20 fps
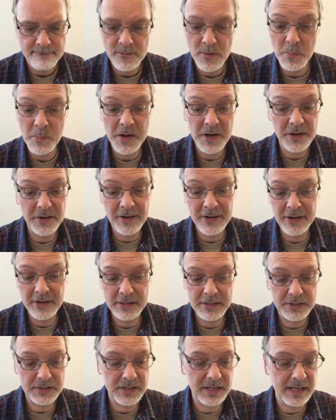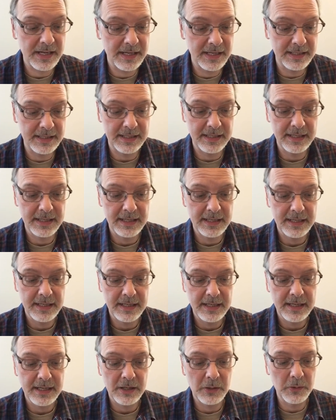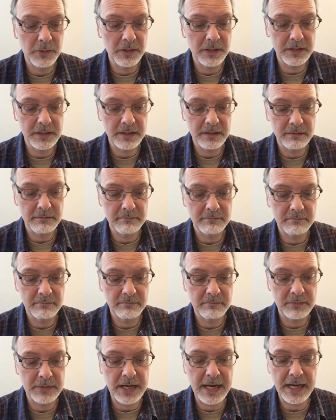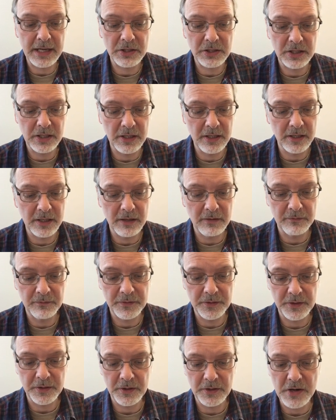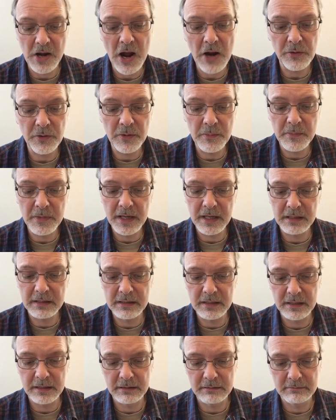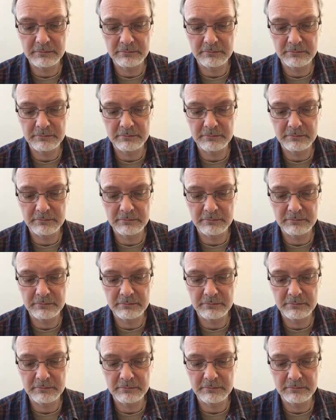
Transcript: No matter how I tried, I wasn't dashing enough for her, not romantic.